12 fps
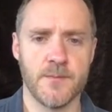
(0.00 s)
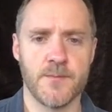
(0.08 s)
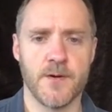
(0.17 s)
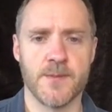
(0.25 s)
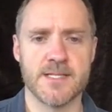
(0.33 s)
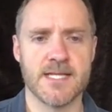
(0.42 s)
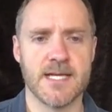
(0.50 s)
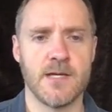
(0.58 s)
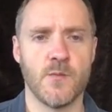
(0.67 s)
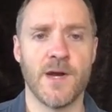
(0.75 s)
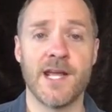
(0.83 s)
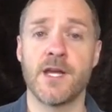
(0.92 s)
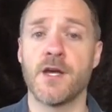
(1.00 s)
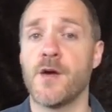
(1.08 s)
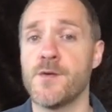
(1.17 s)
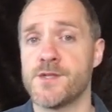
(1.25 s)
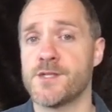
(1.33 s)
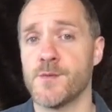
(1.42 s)
property, when it
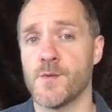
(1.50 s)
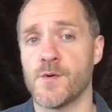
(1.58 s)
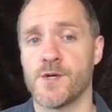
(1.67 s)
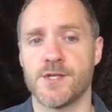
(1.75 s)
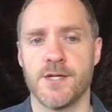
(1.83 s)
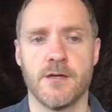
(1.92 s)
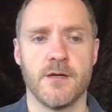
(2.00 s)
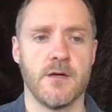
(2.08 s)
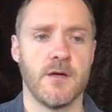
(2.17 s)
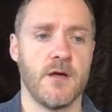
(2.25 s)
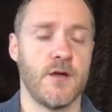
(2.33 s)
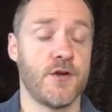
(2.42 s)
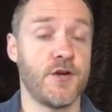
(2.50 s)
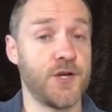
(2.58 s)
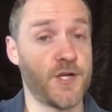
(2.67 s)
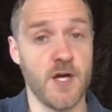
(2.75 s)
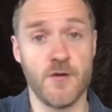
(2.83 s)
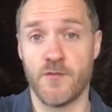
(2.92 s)
goes to auction,
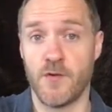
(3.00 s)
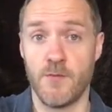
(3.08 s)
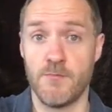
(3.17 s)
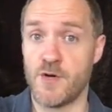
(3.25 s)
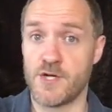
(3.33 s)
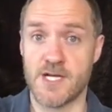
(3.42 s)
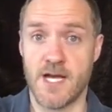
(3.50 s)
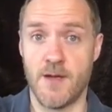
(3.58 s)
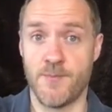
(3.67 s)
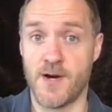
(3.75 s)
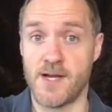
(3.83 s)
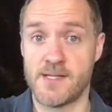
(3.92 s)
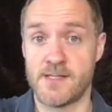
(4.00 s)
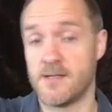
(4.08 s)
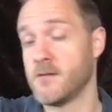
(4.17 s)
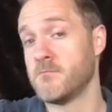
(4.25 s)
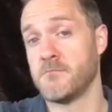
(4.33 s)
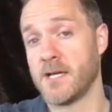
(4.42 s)
could go for a much higher price,
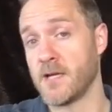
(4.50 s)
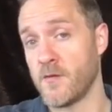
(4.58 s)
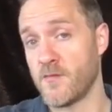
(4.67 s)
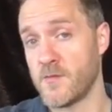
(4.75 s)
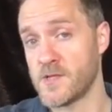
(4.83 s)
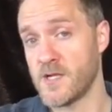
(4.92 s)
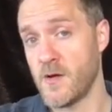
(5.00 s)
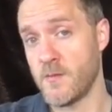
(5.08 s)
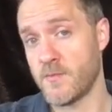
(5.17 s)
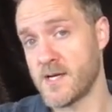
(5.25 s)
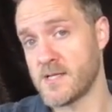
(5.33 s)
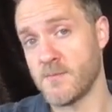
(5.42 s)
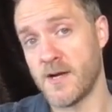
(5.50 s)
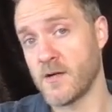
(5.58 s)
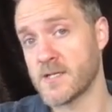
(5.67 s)
might go for a much lower price, might not